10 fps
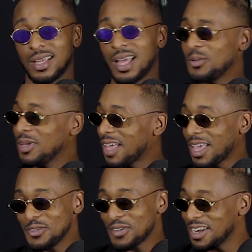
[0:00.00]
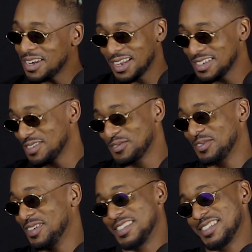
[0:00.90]
How are you finding out this
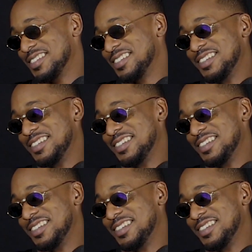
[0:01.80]
information?